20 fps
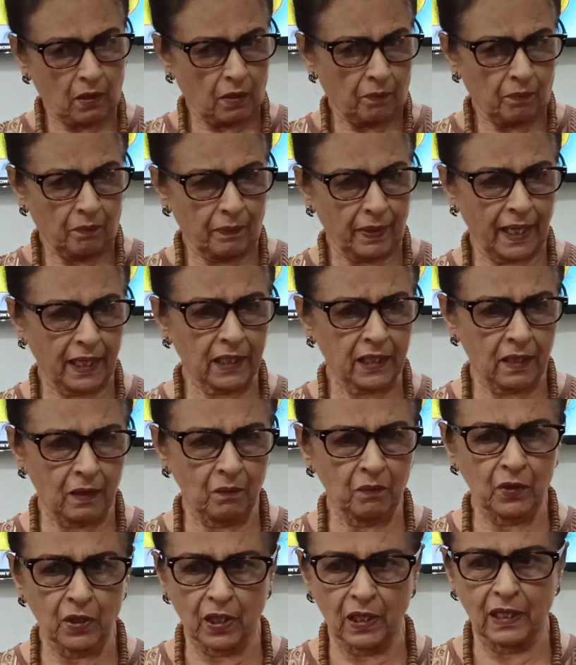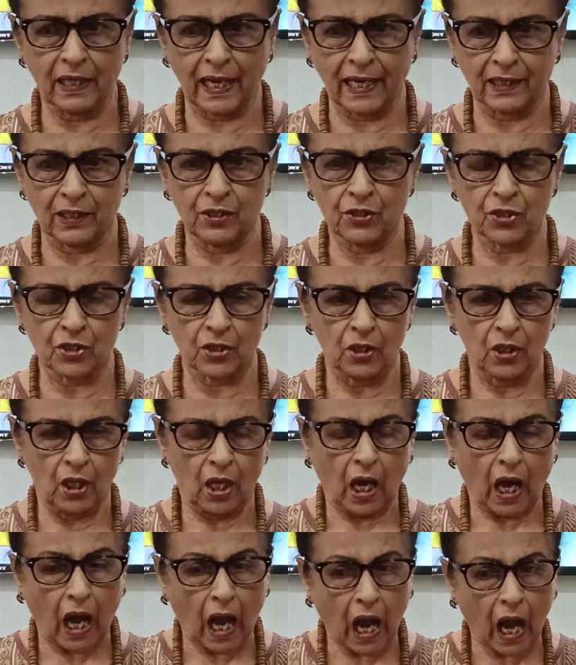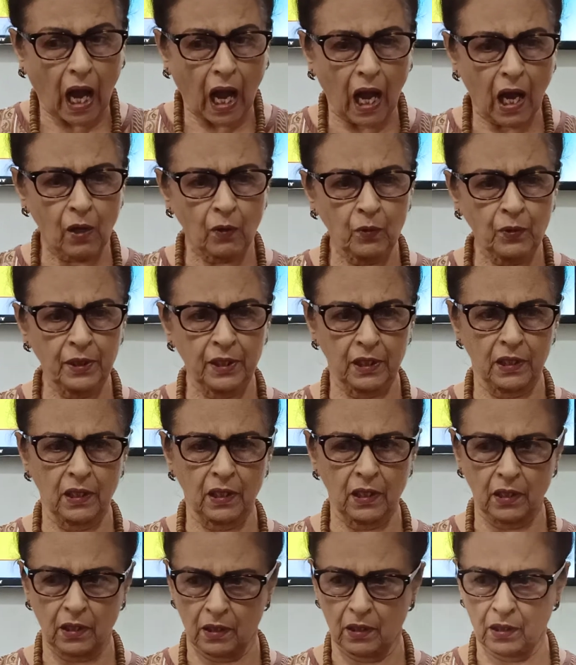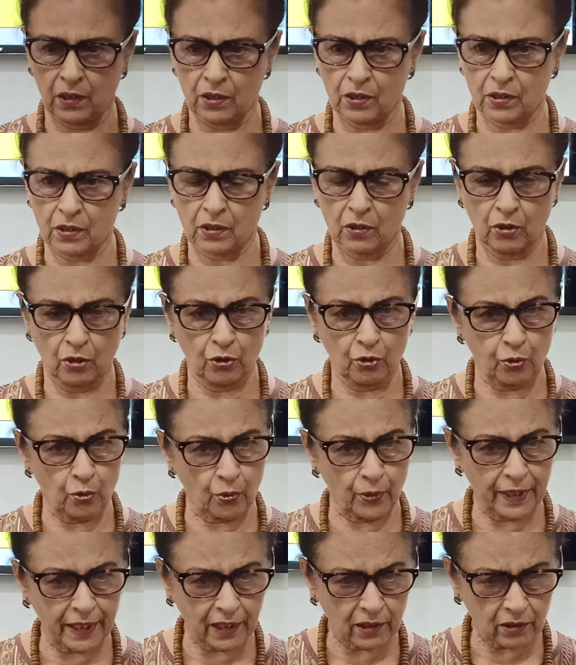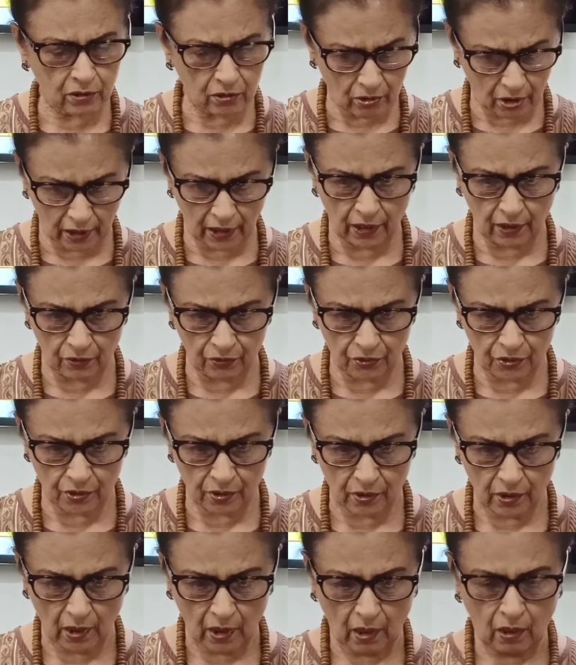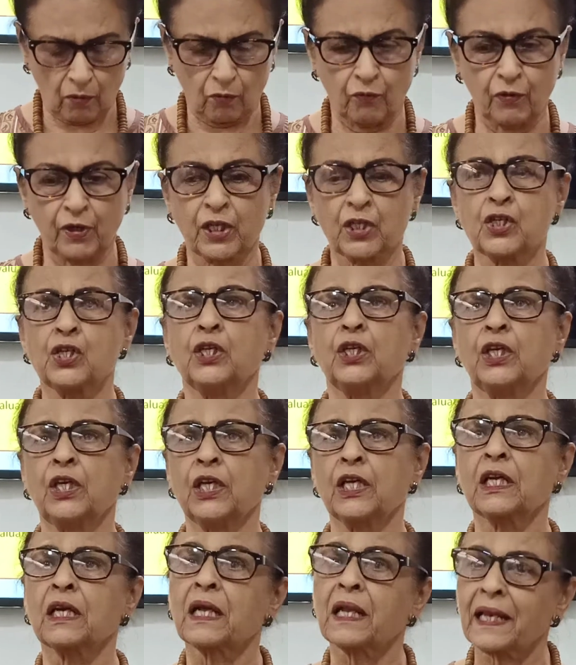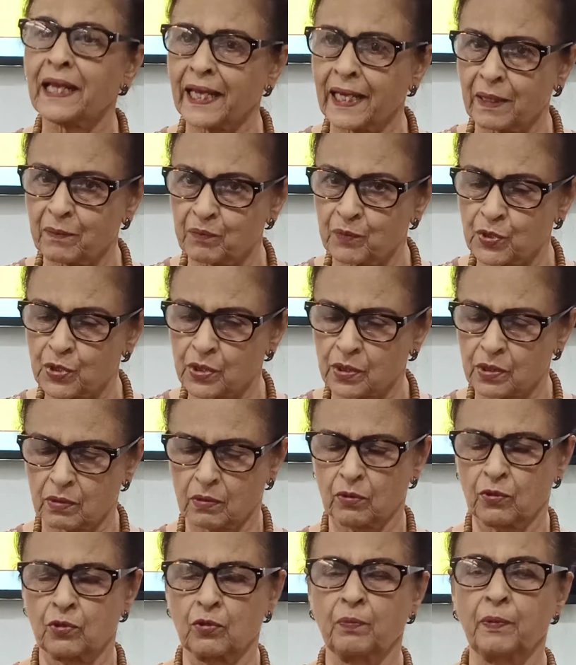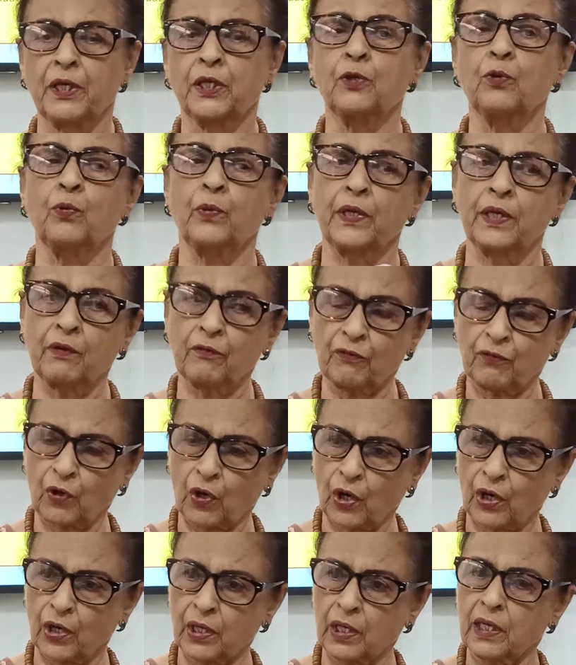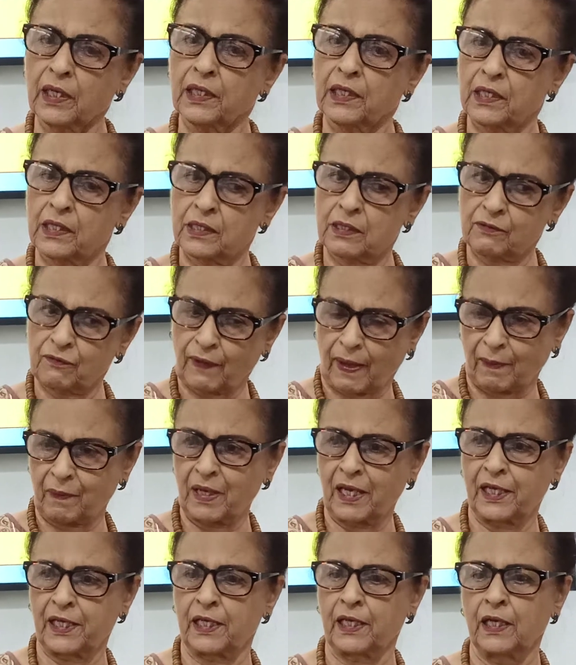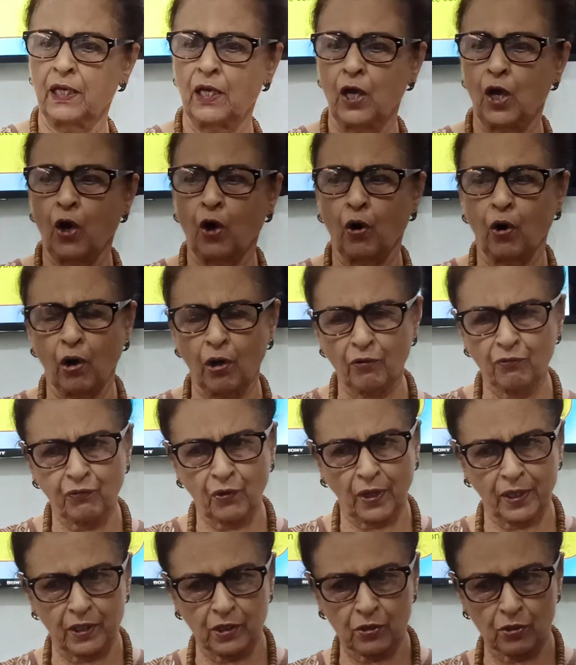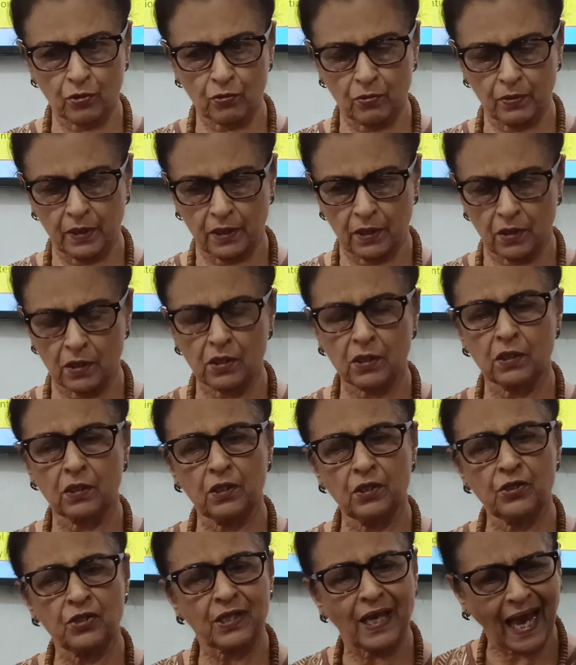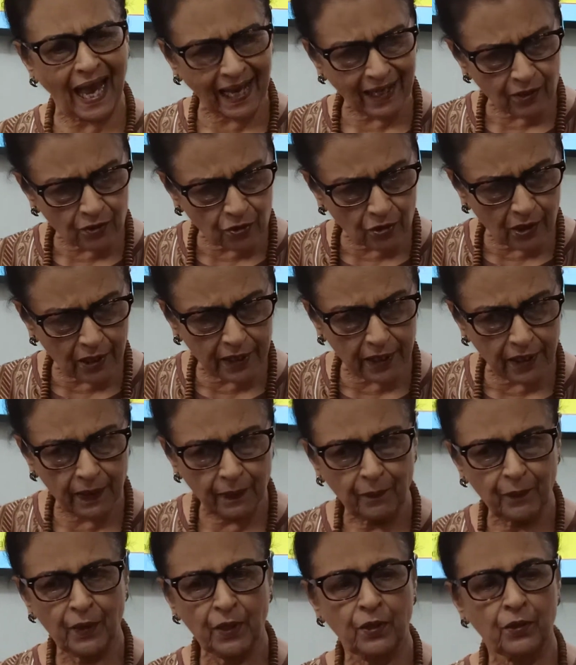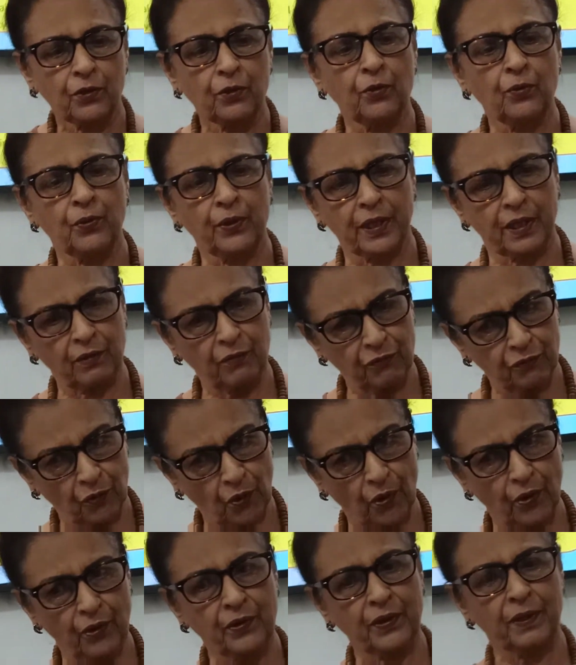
make him realize how he is doing things which he claims to be doing for his family or for his students, is actually doing for